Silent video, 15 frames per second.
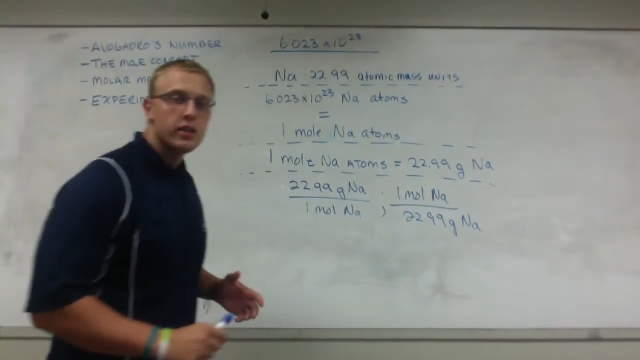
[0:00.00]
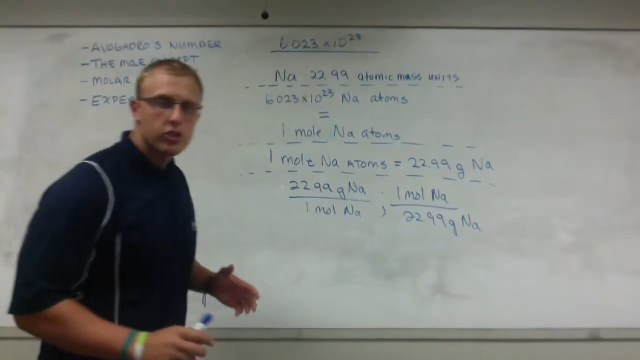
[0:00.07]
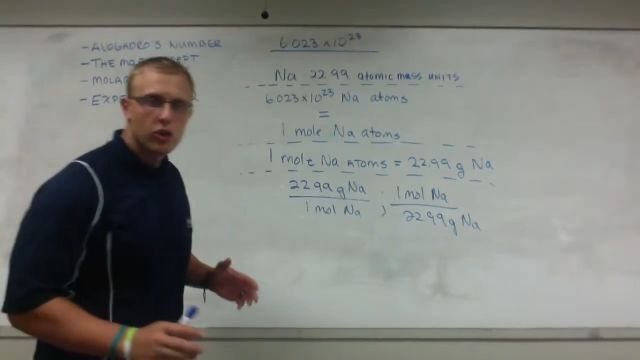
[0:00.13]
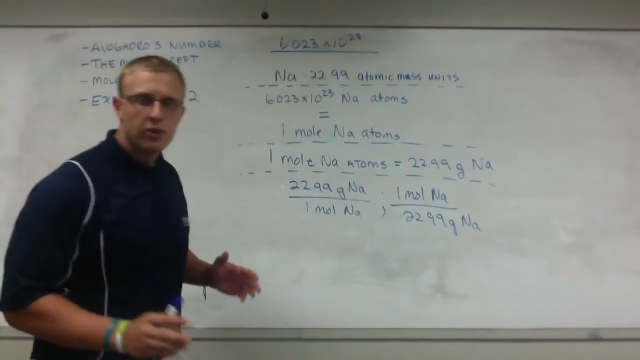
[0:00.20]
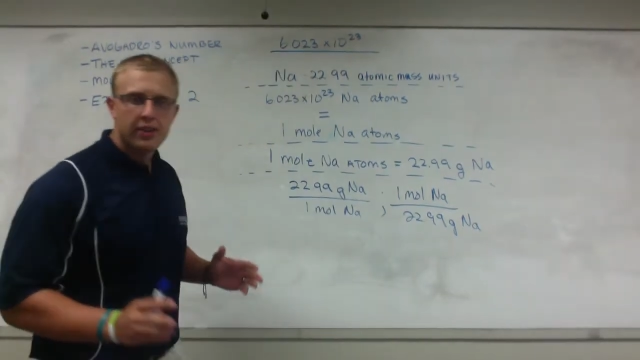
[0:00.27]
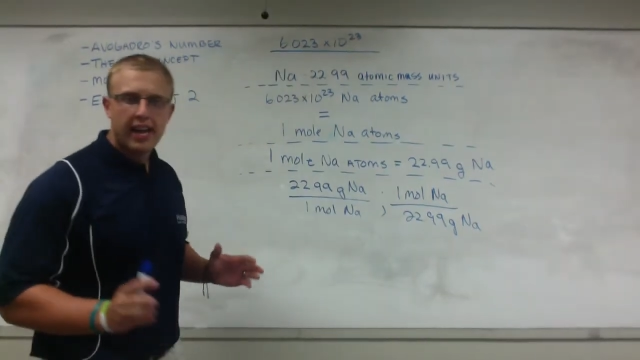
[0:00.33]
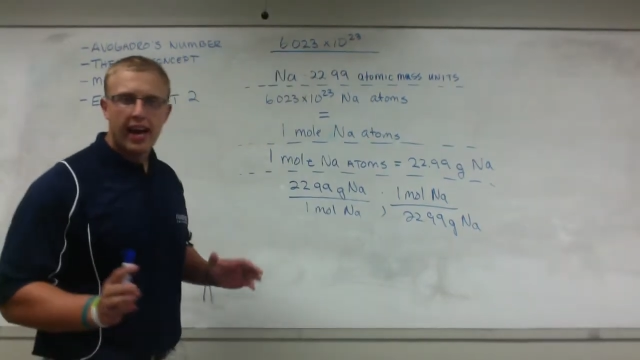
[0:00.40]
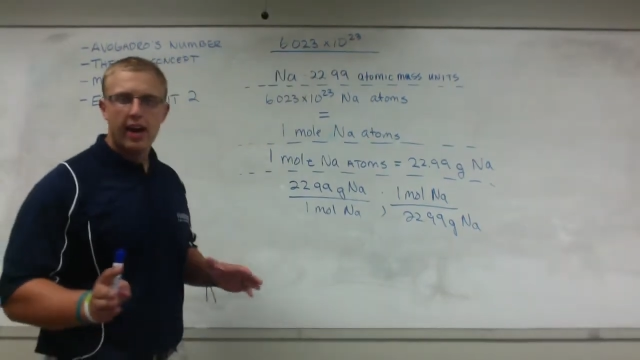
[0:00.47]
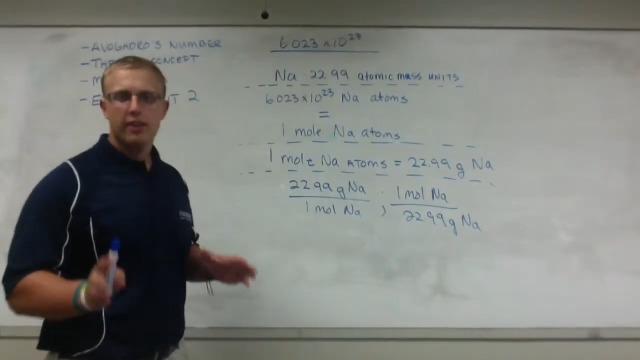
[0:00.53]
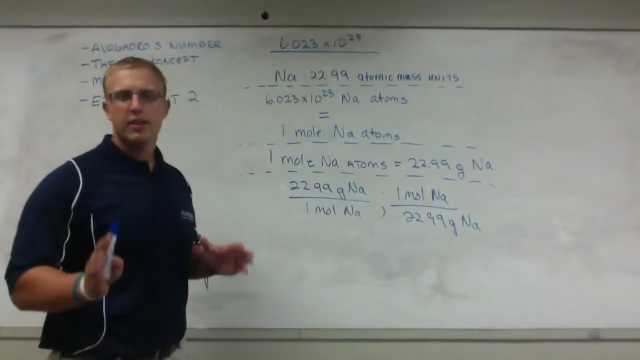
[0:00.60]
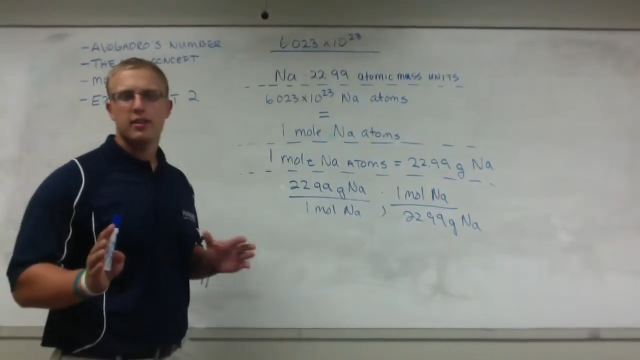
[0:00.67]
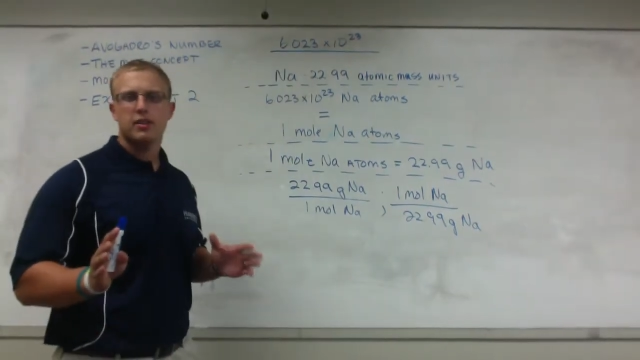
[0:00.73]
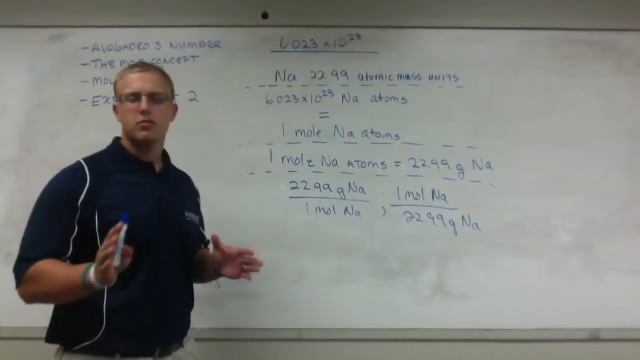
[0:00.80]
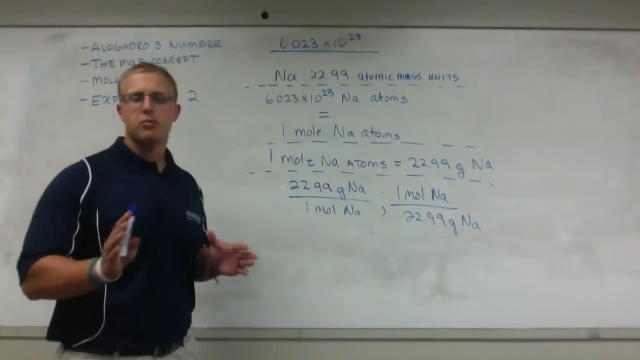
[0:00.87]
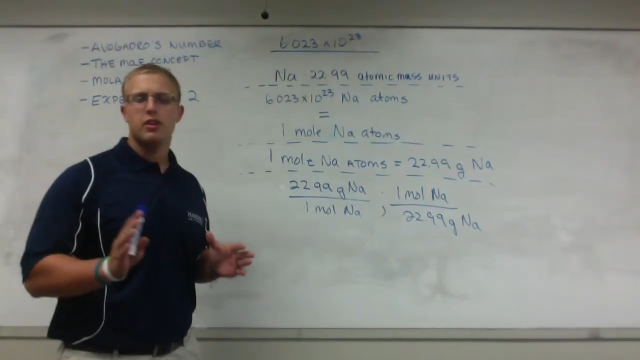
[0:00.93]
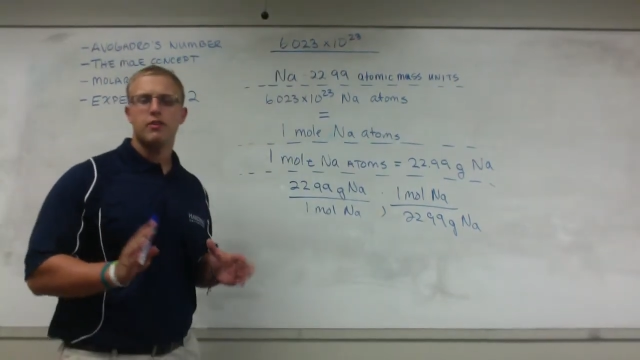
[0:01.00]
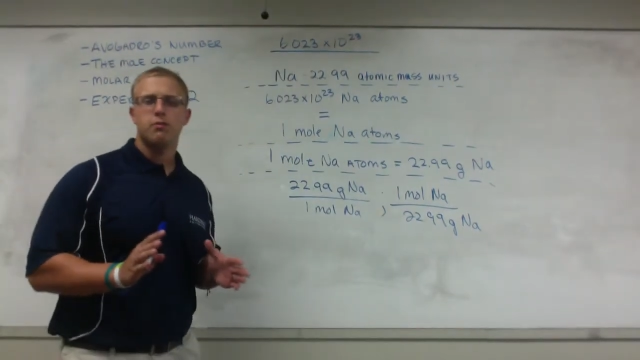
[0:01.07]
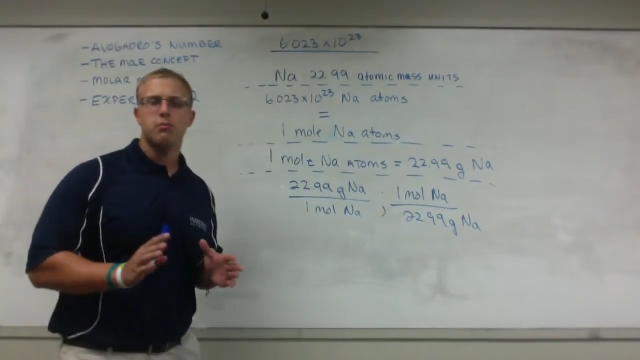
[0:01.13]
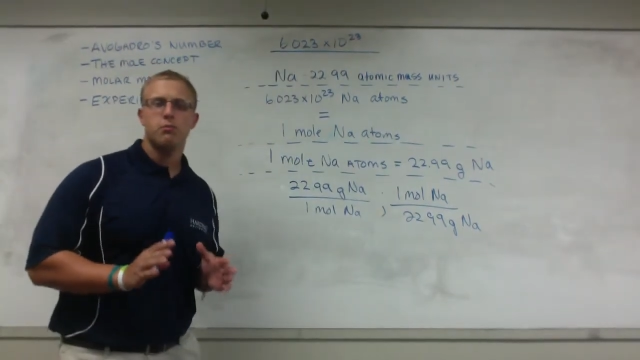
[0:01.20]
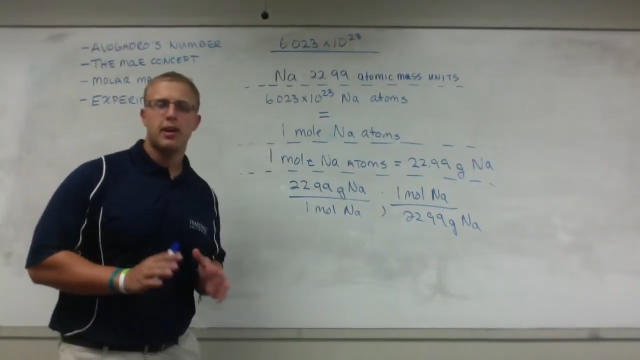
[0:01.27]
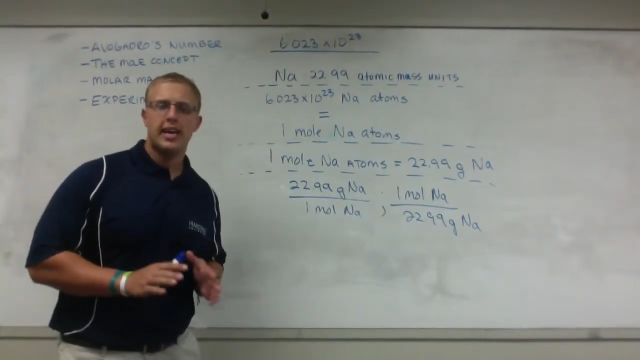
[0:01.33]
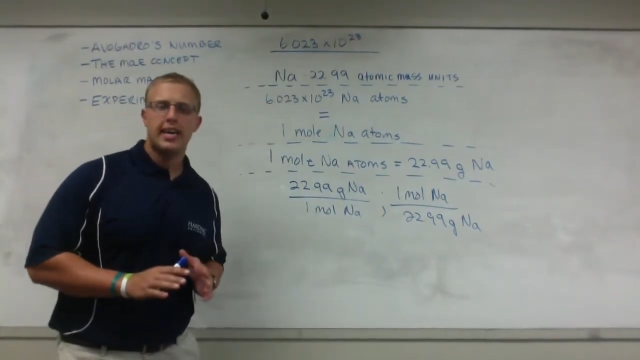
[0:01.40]
So now that we've
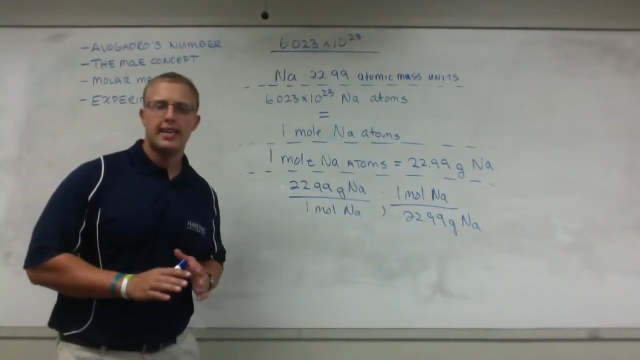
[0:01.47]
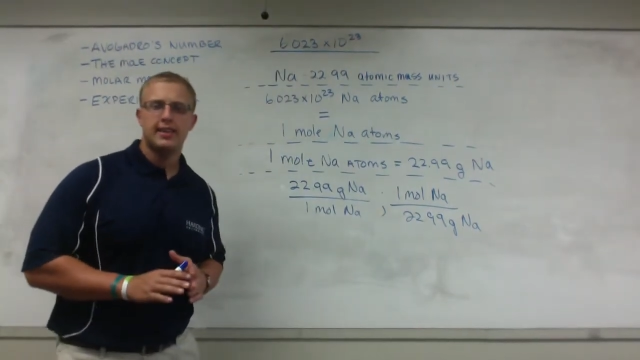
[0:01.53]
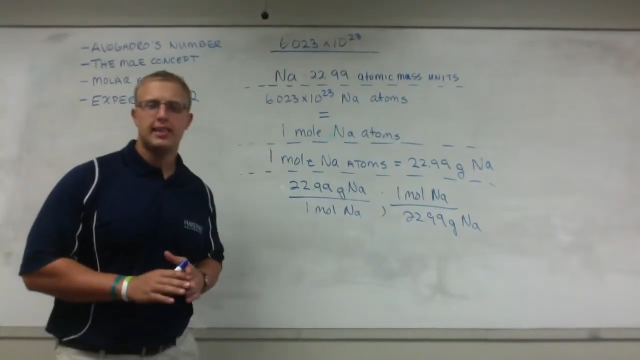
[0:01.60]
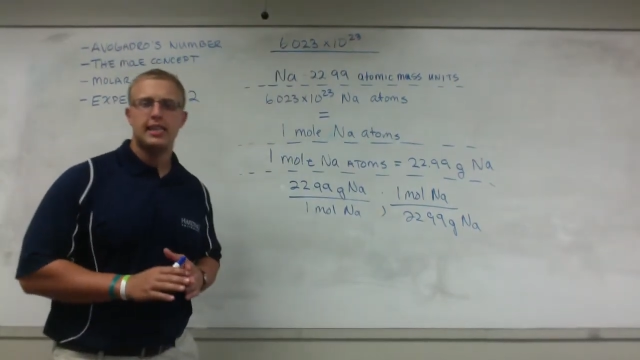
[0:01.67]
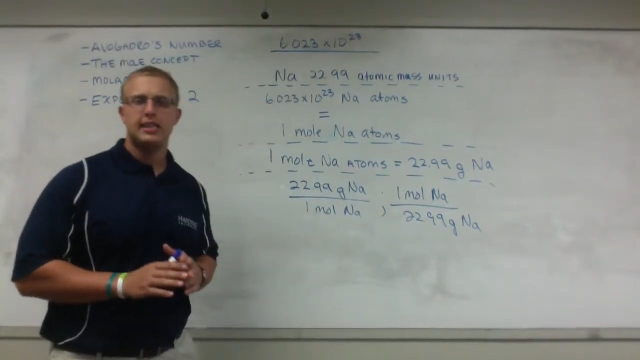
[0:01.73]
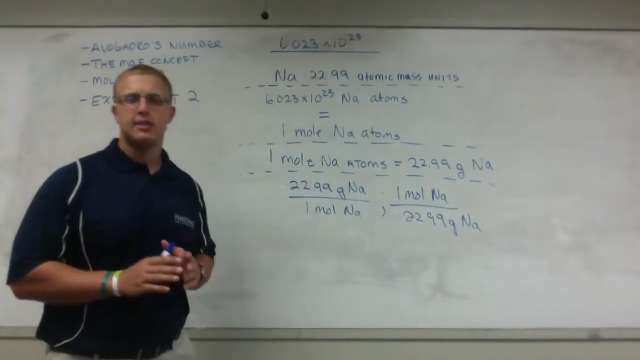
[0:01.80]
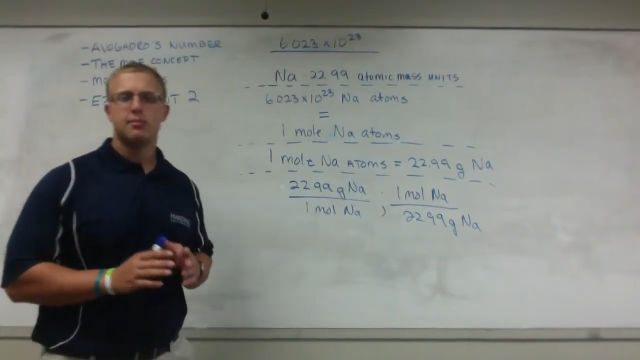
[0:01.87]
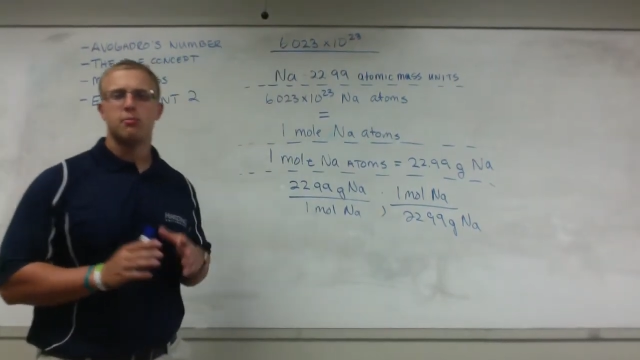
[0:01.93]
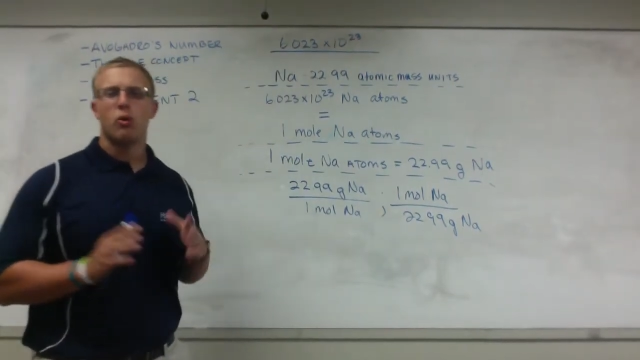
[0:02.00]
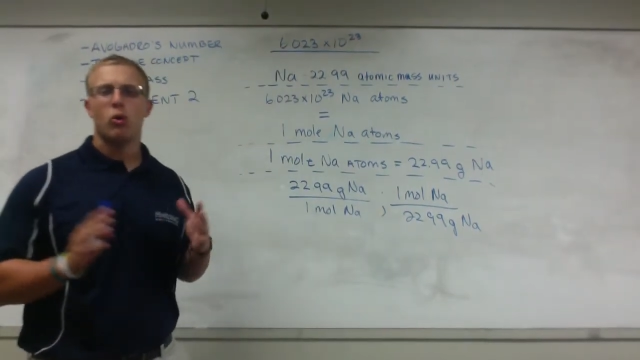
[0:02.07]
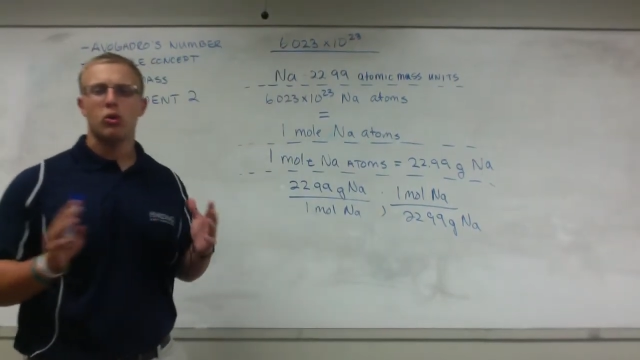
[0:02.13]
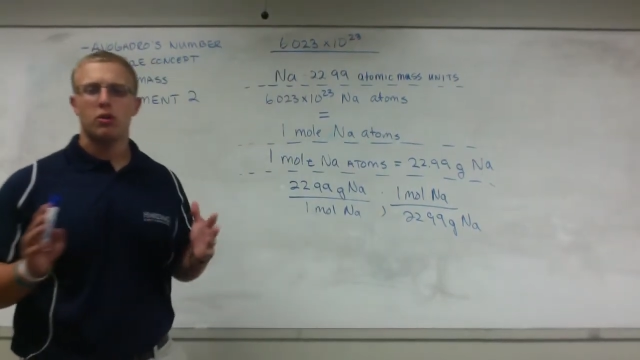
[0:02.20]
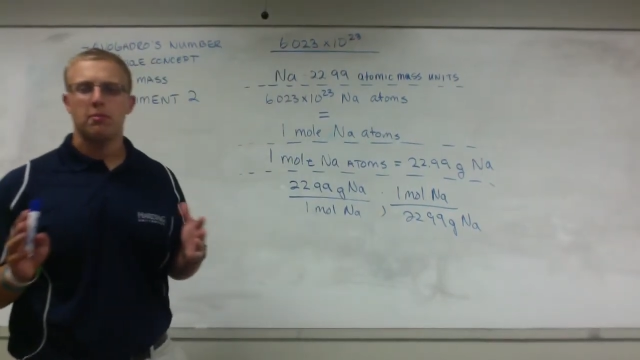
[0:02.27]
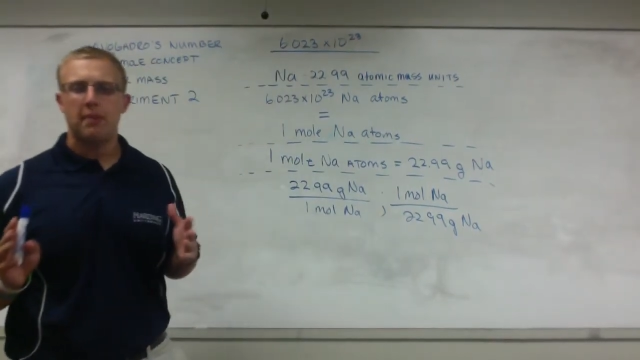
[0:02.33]
made these molar